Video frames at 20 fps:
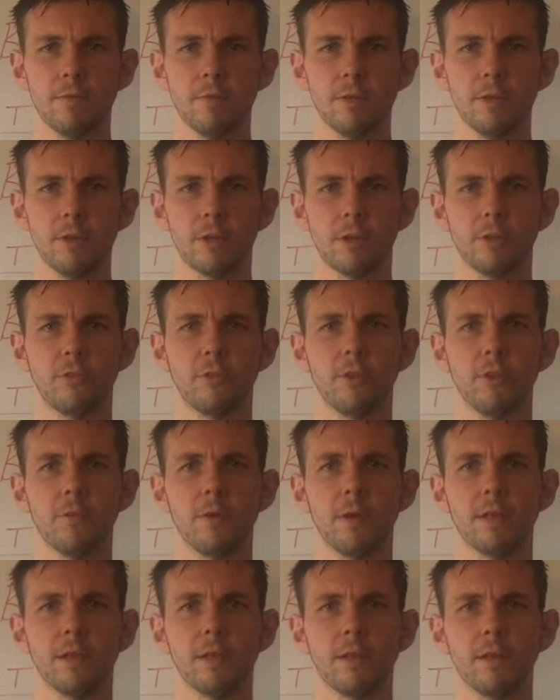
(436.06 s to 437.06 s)
you're
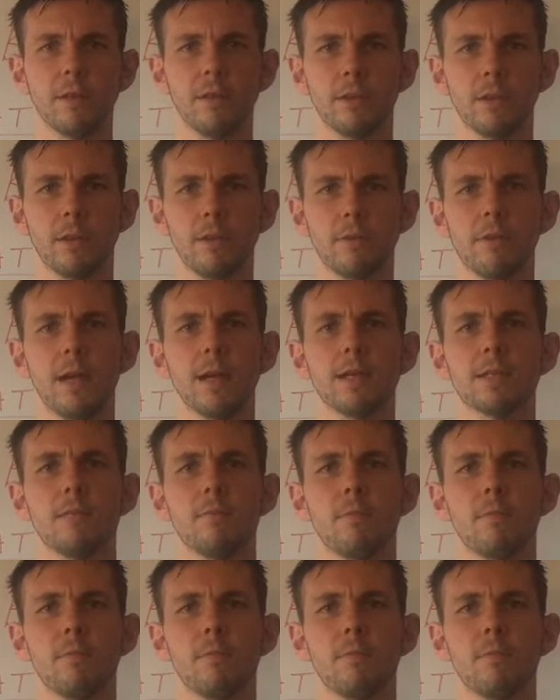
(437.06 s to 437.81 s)
consuming the correct